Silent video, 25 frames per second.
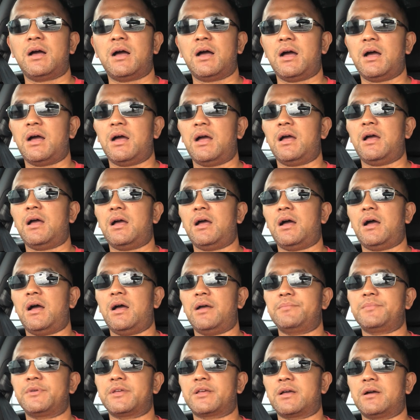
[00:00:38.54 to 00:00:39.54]

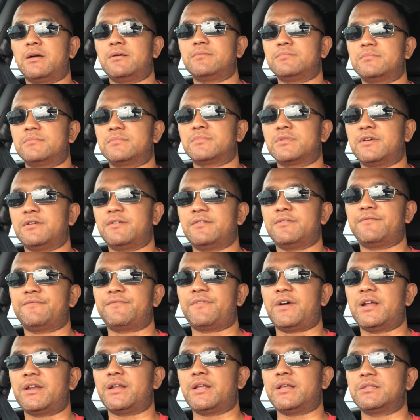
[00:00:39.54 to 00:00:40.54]
I become the
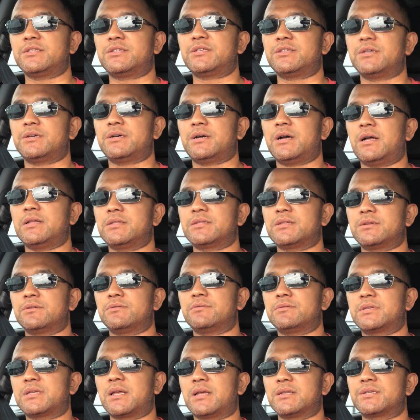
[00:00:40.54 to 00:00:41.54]
financier
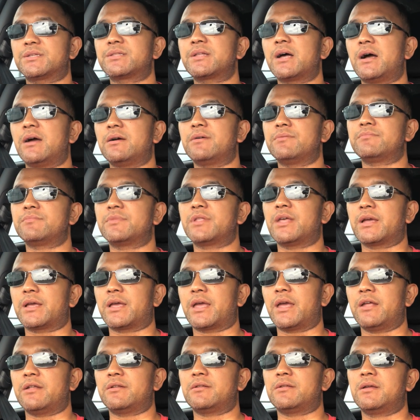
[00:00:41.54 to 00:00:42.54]
until such time they
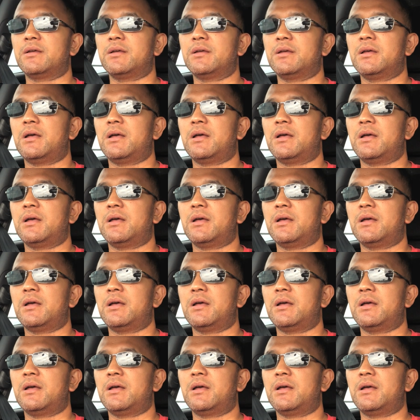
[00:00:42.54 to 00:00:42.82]
can